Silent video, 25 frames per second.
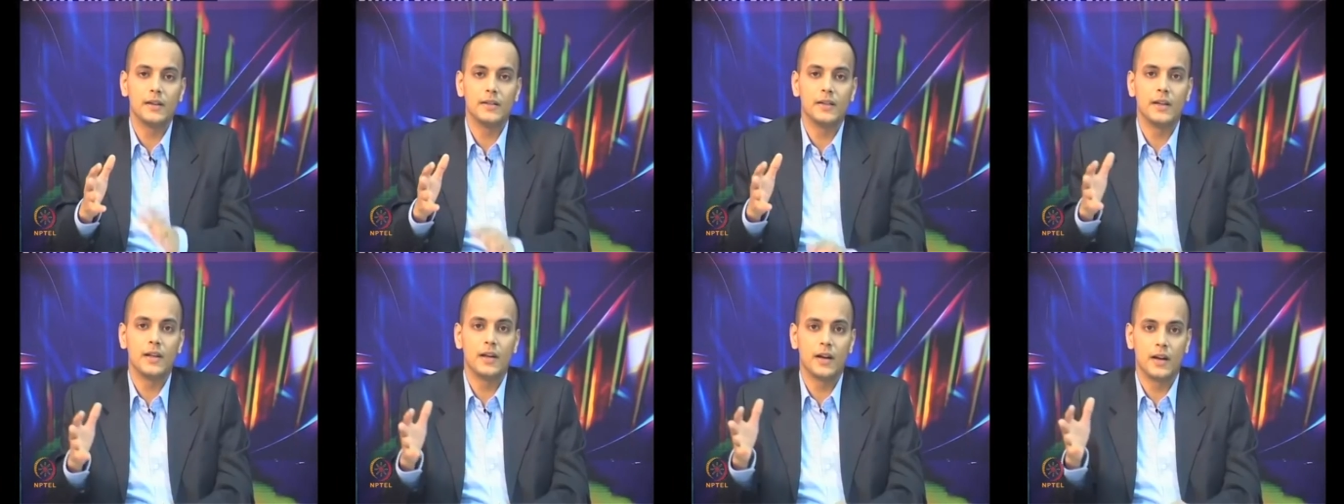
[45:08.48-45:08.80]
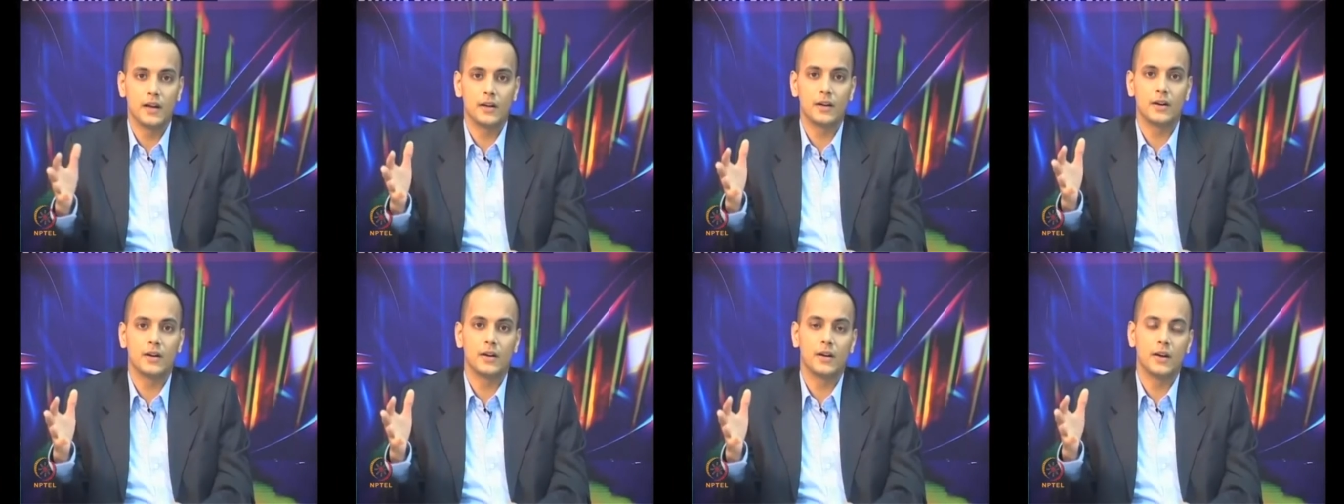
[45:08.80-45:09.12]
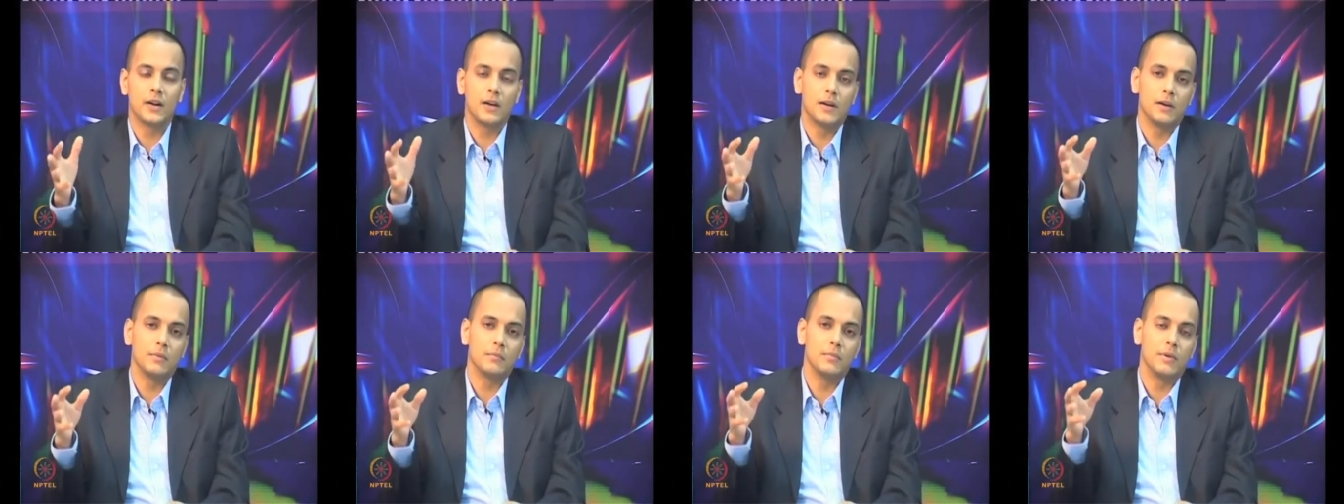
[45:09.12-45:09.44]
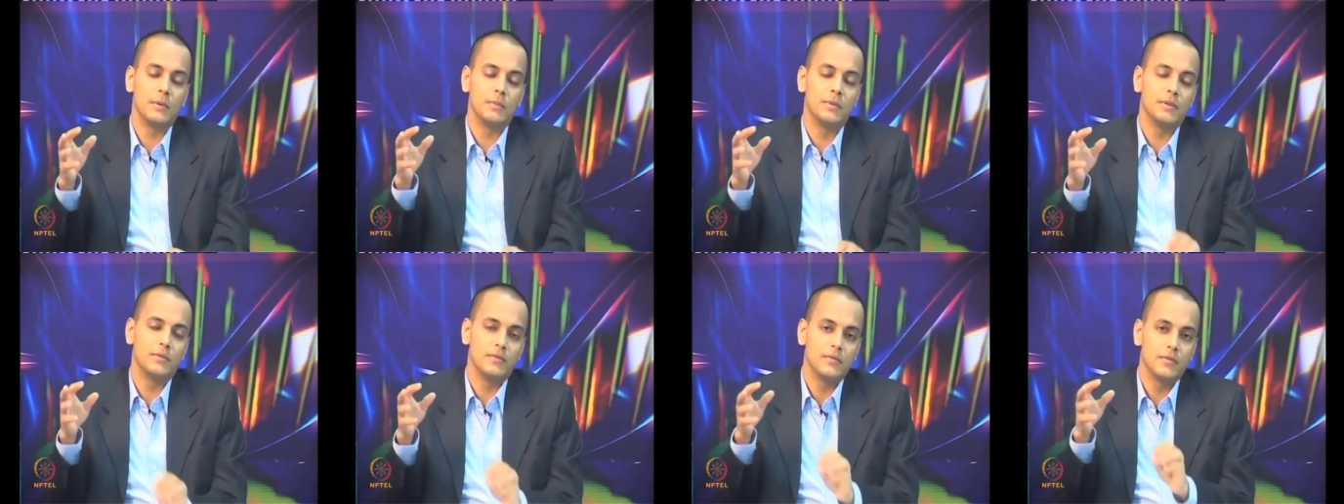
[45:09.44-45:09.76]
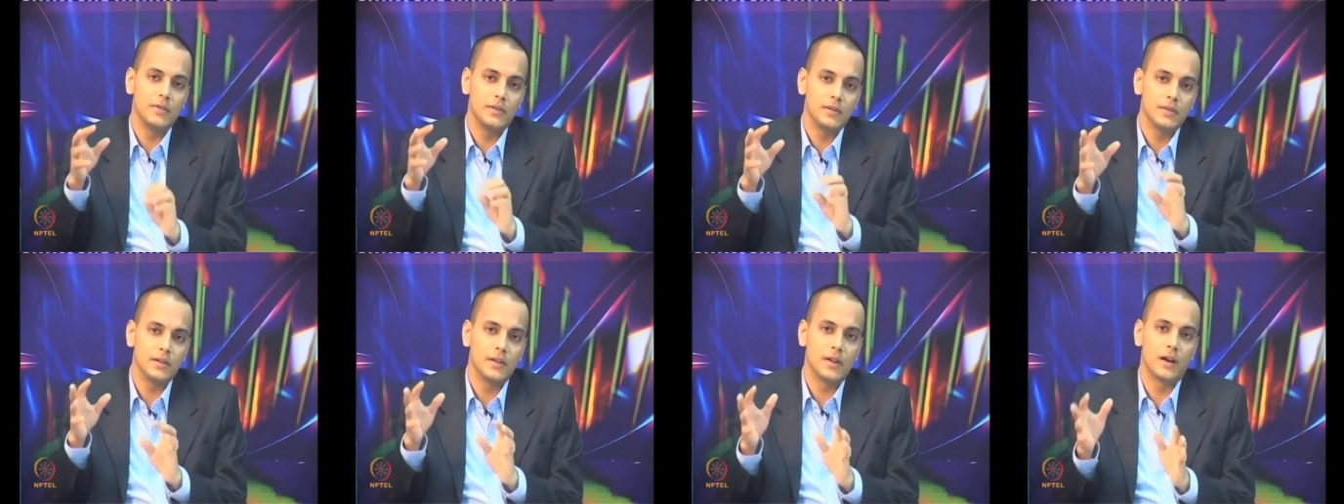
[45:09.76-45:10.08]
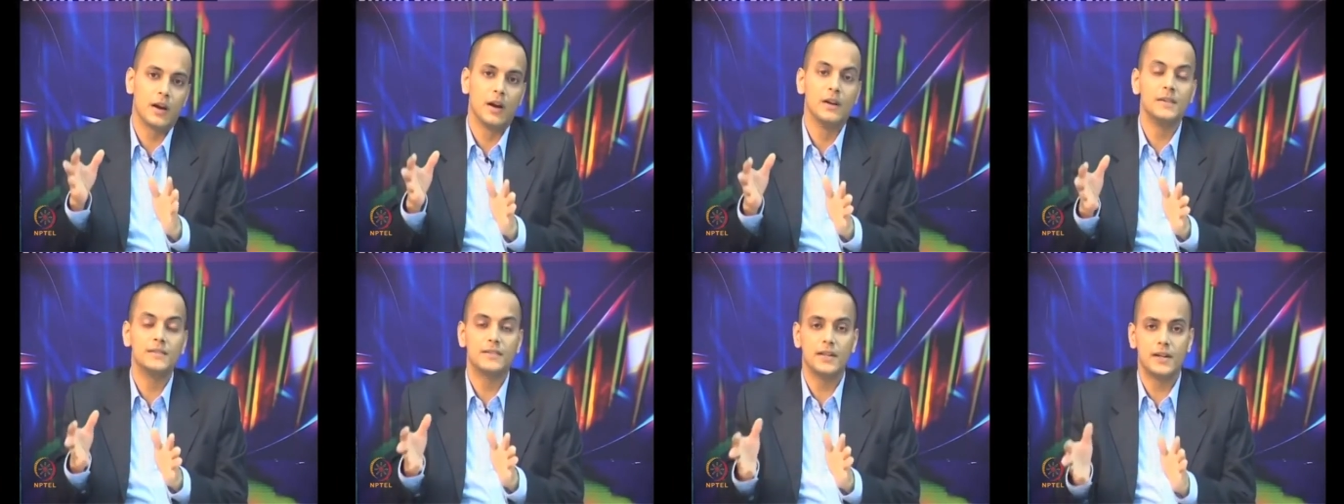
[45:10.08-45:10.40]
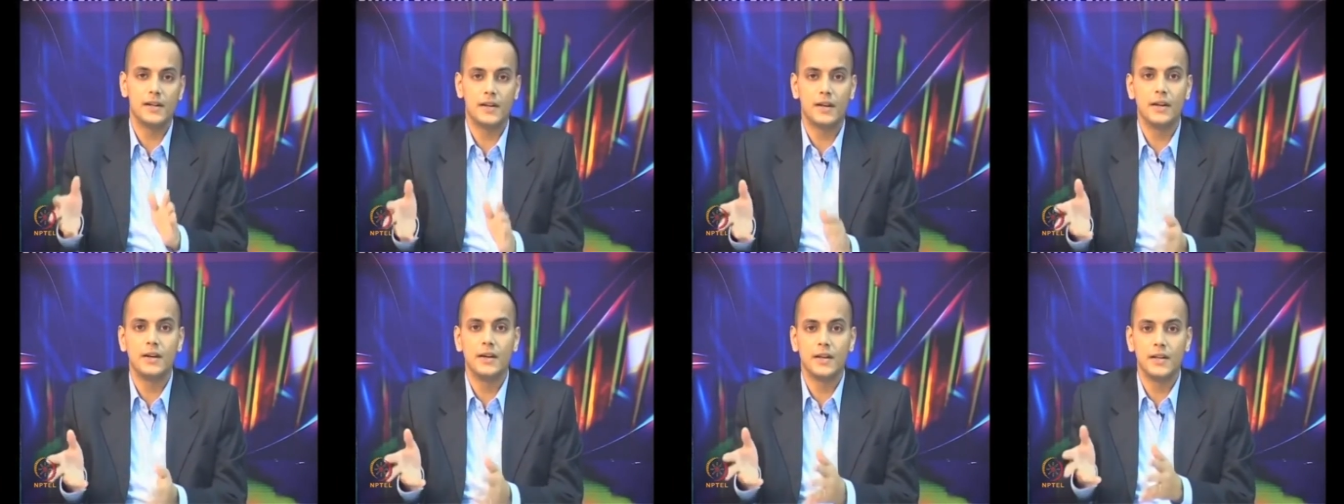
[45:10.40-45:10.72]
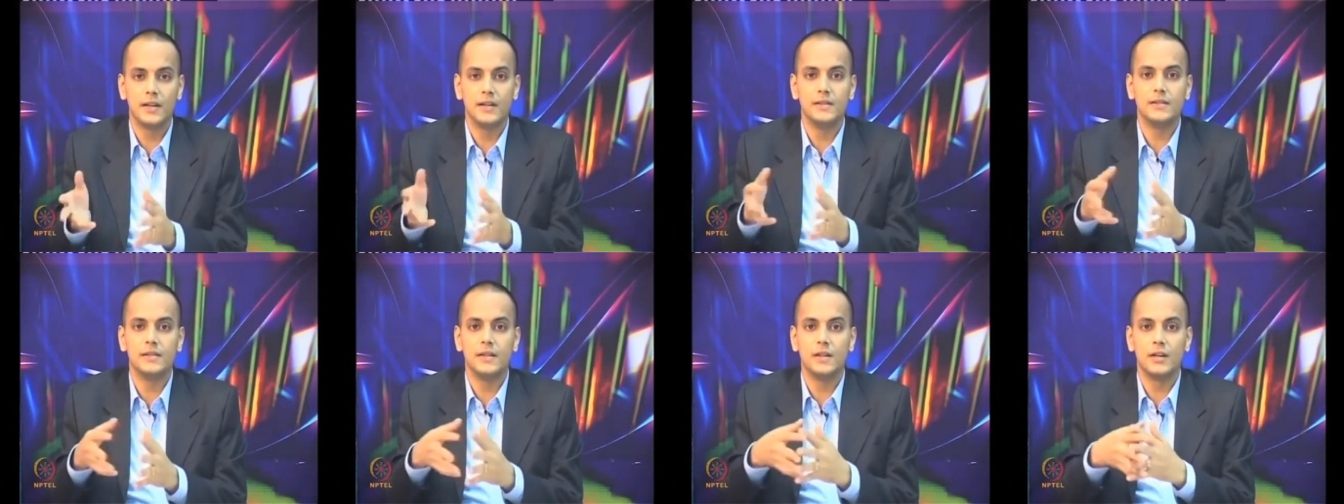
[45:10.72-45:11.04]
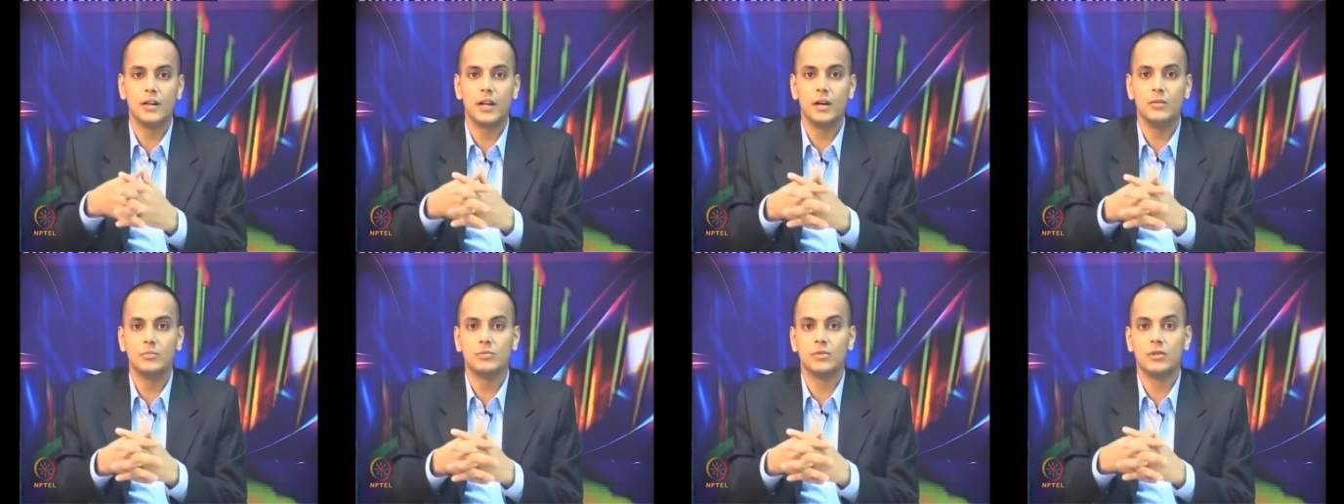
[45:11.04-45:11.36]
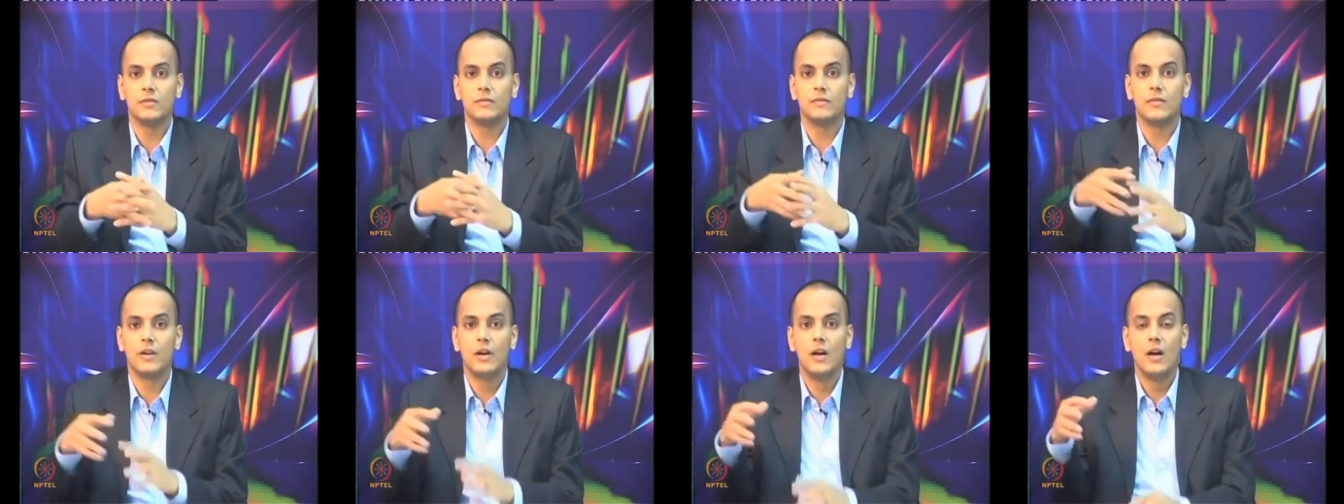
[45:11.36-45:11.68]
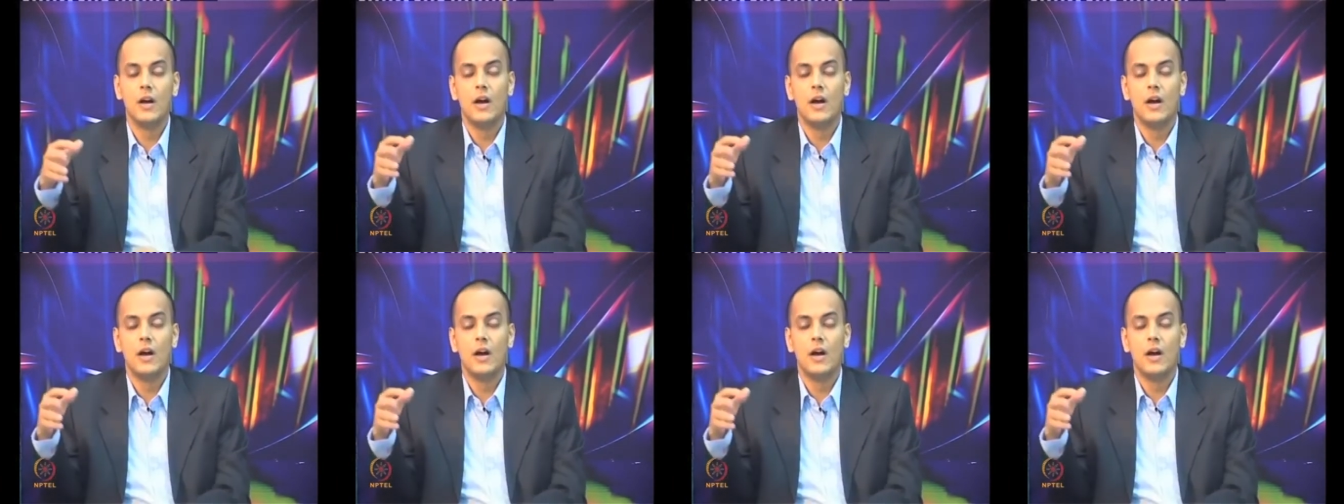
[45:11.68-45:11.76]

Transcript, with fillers: there are um, I mean there are uncertainties in terms of